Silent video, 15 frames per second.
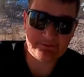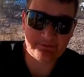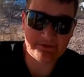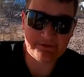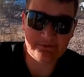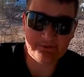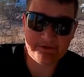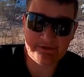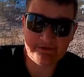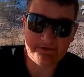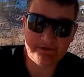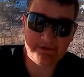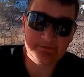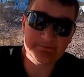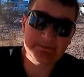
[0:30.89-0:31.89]
whether we are
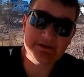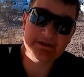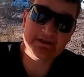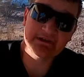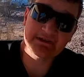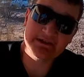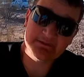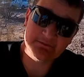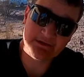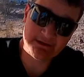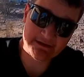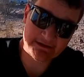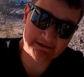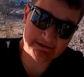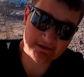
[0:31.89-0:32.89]
on BLM
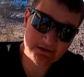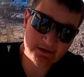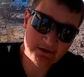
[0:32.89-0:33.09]
land